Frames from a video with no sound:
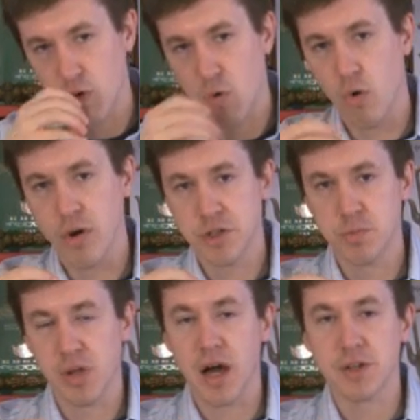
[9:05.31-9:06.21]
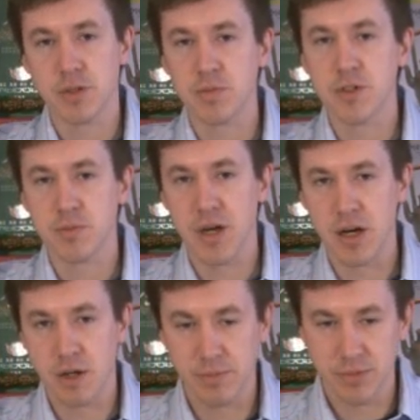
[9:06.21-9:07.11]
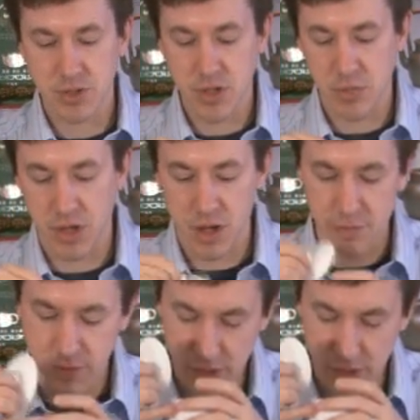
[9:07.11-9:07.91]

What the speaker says: orange blossom smell that's coming off of